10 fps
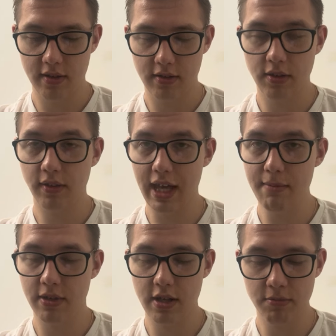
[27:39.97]
So
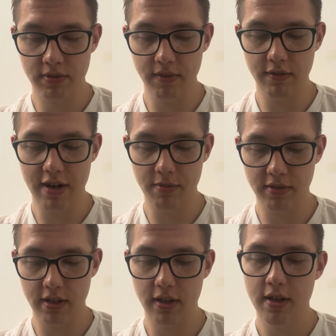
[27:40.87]
GameCube,
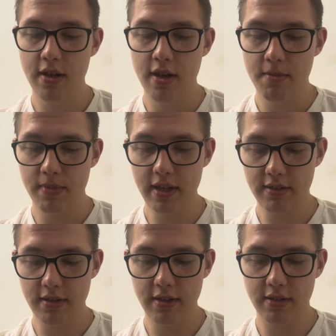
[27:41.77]
75%.
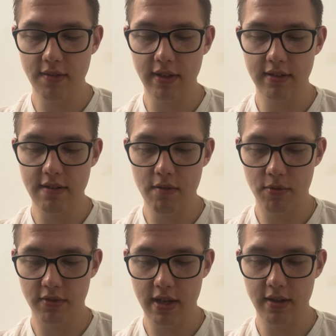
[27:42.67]
PC,
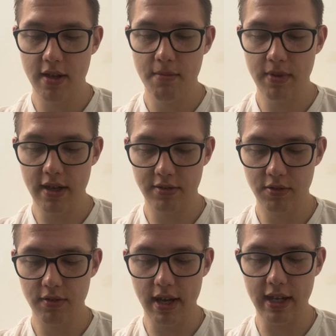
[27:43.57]
77%.
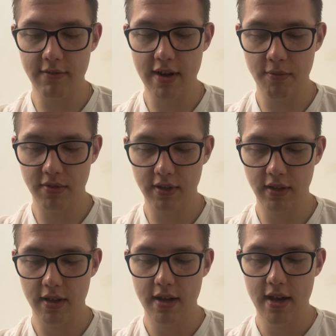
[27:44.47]
PS2, 85%.
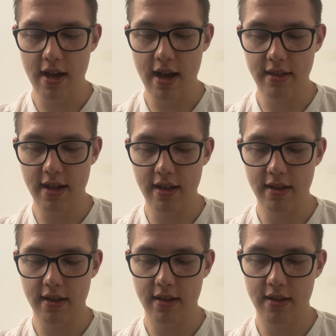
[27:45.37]
And then
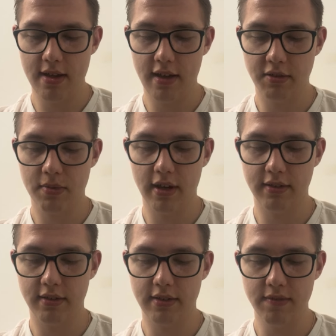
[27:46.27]
Xbox,
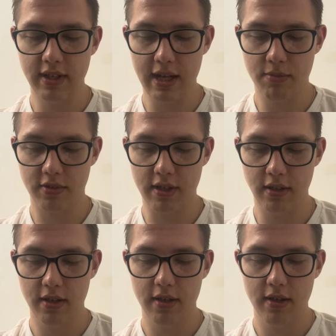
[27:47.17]
78%. Then
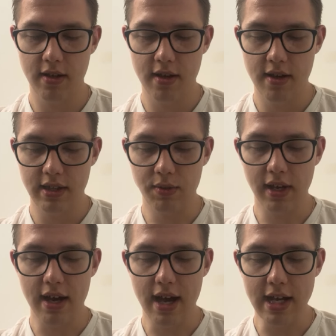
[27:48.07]
we
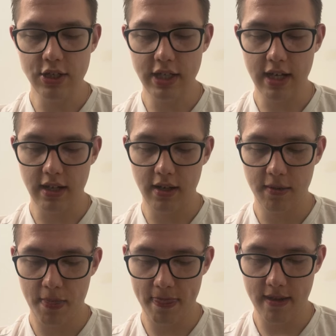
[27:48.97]
got IGN.
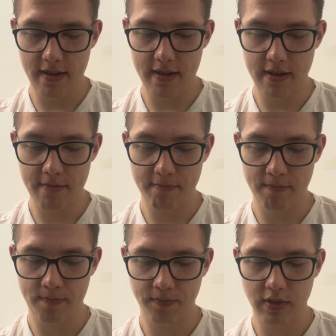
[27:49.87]

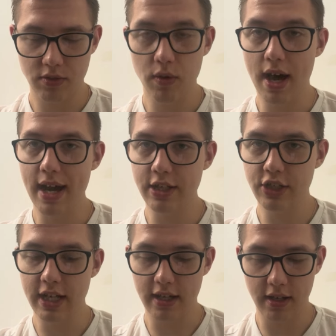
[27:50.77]

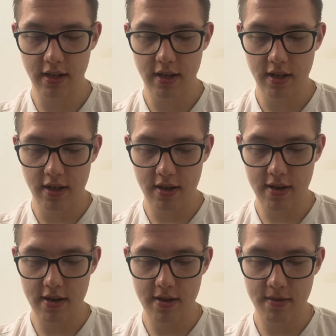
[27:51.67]
IGN.
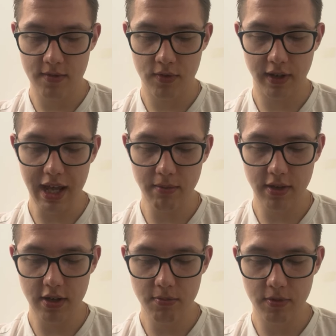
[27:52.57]
For
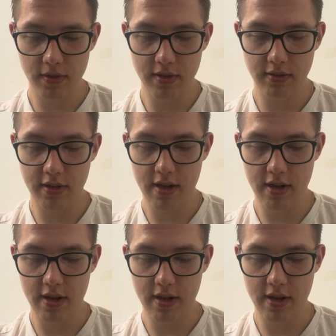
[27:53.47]
GameCube is